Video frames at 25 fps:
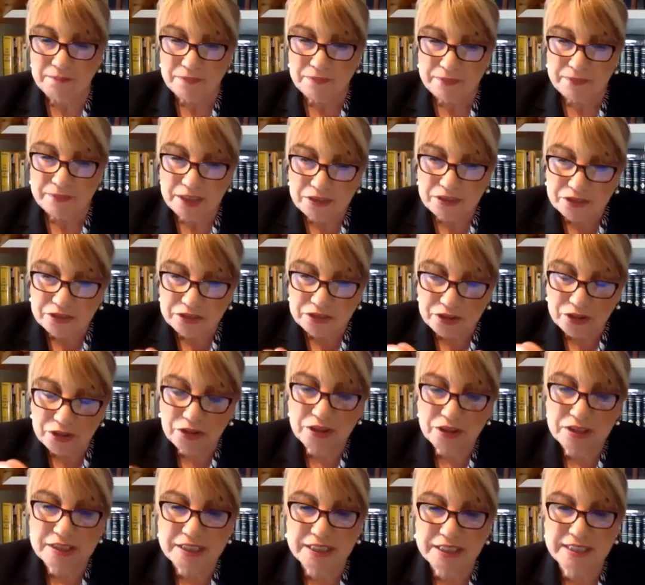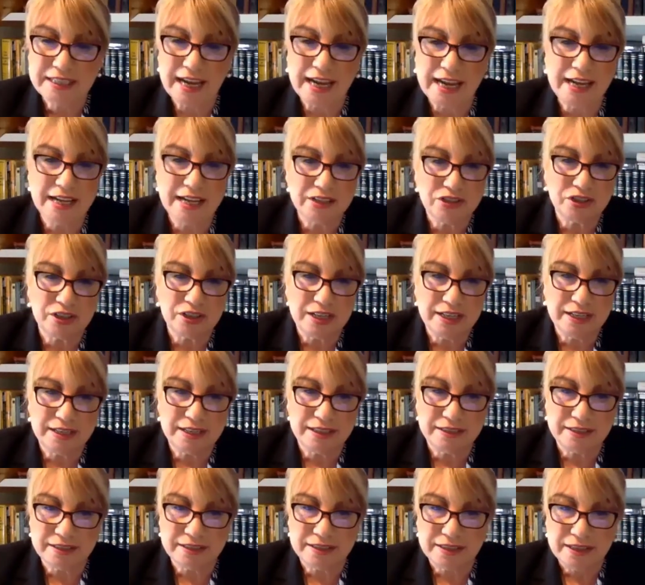The third stage
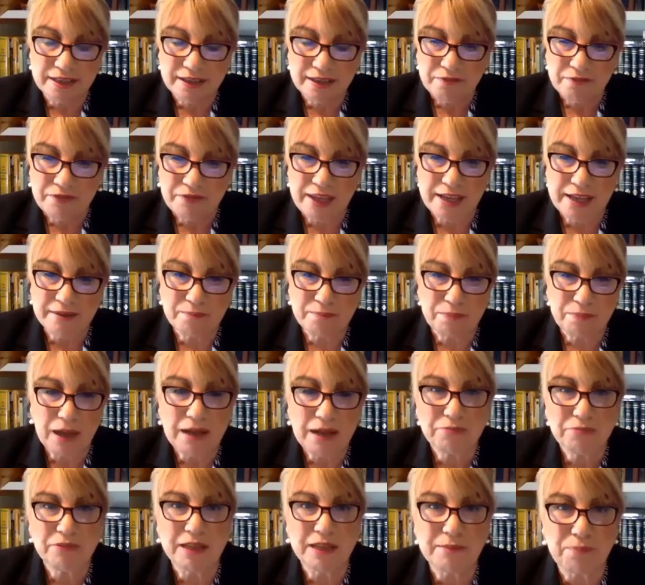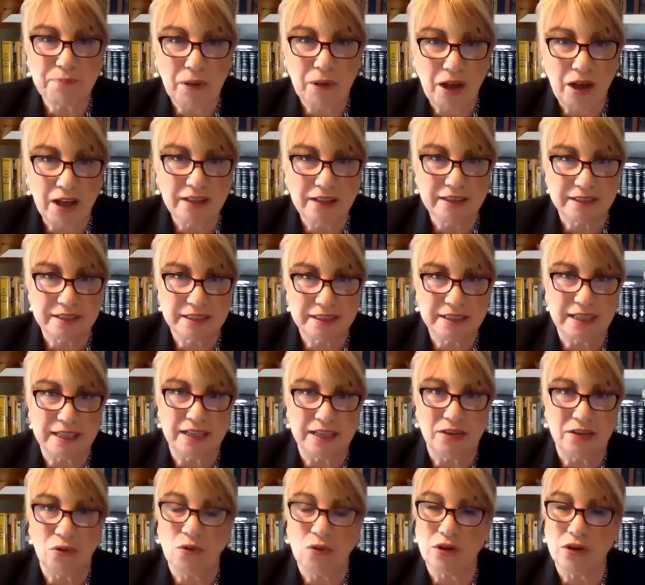is that public
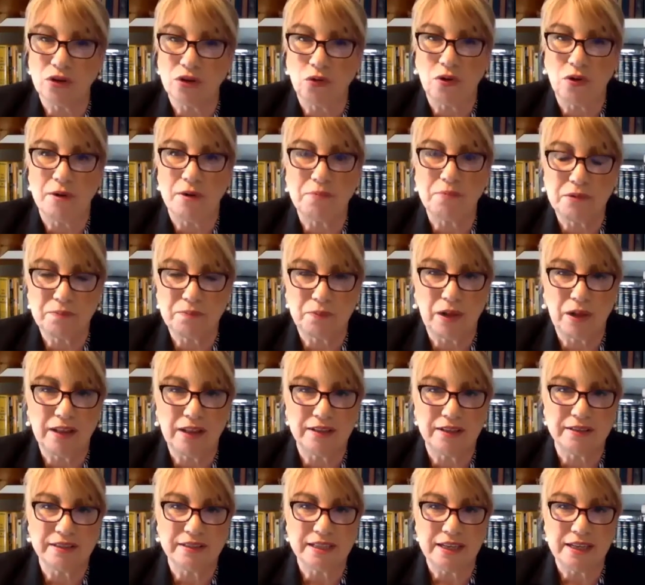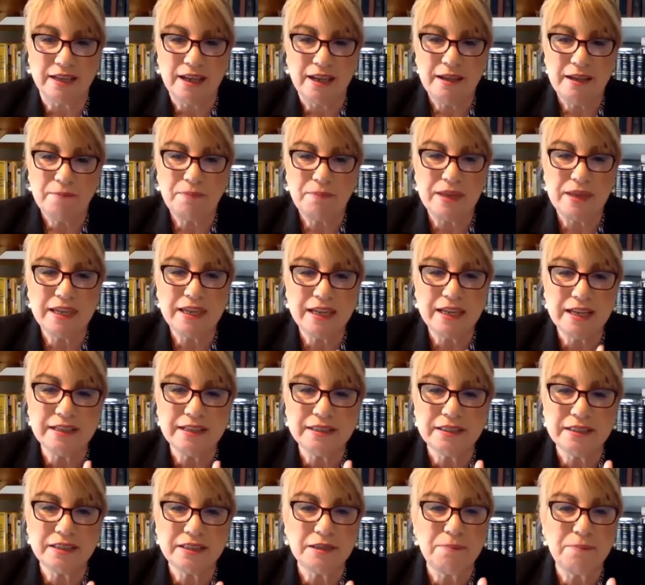policy or corporate policy
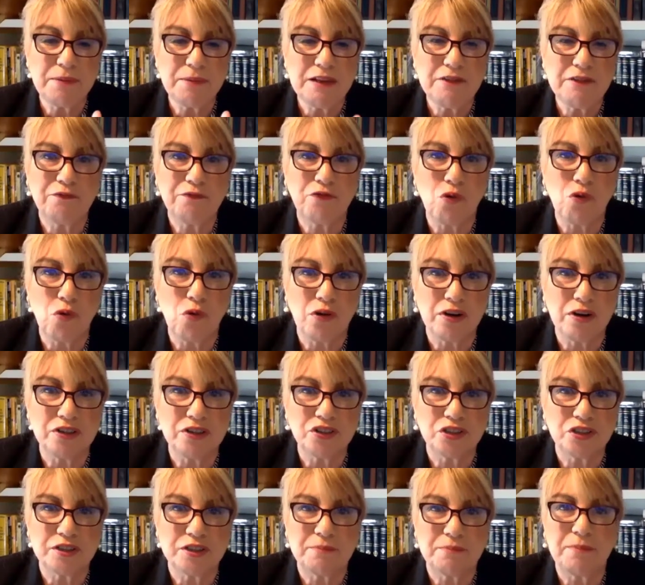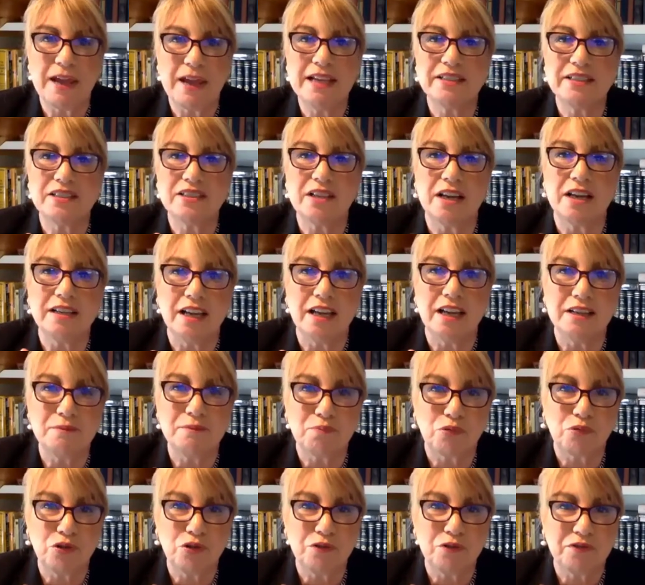begins to be forged based on
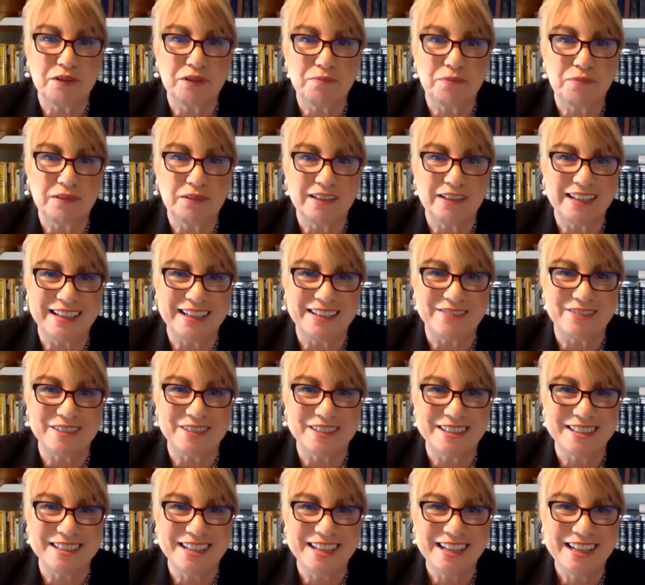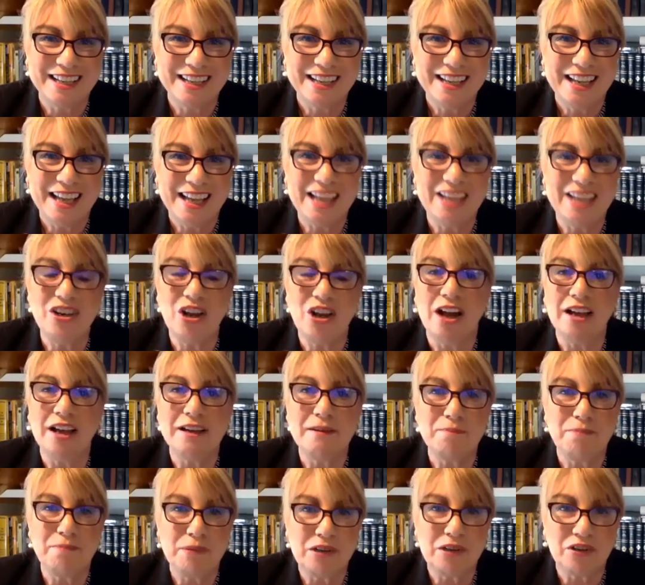unproven beliefs and not
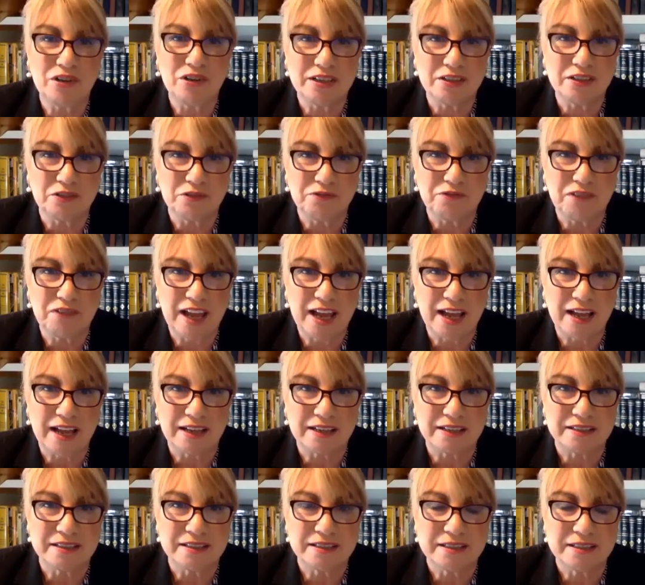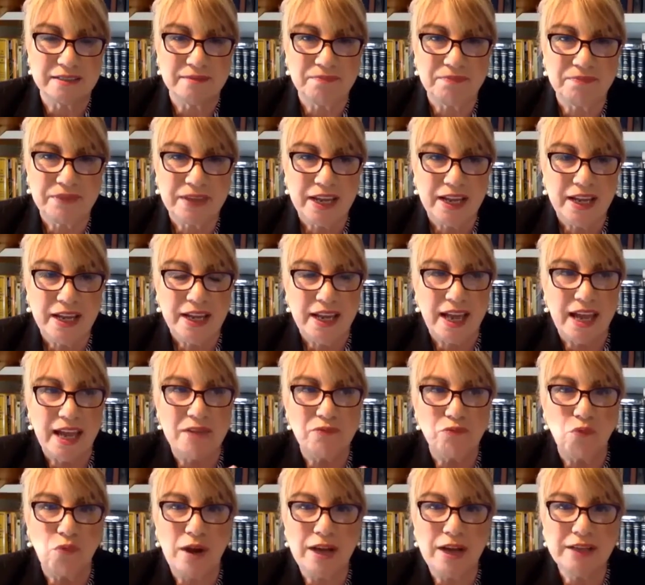empirical facts.
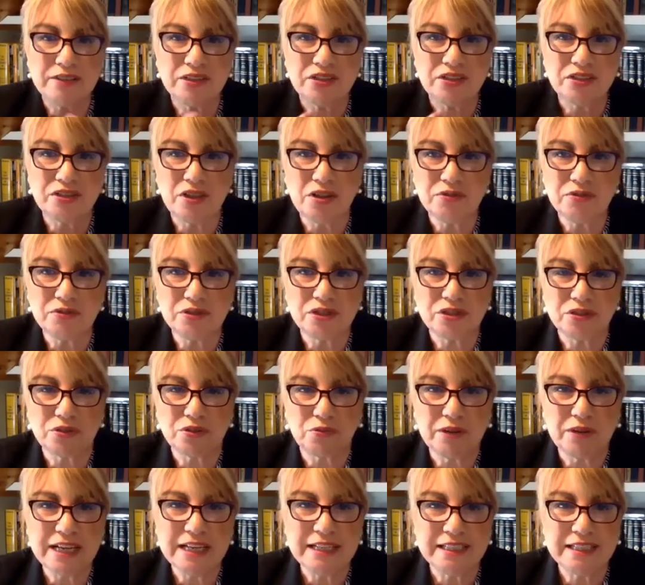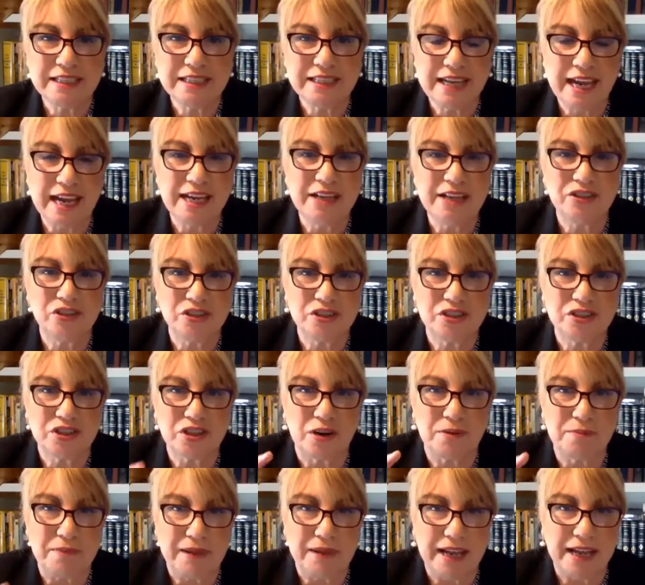And once those three stages
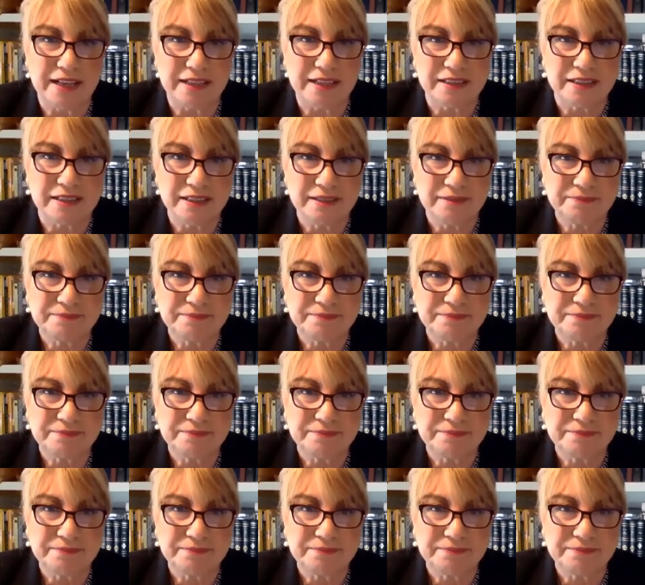are met,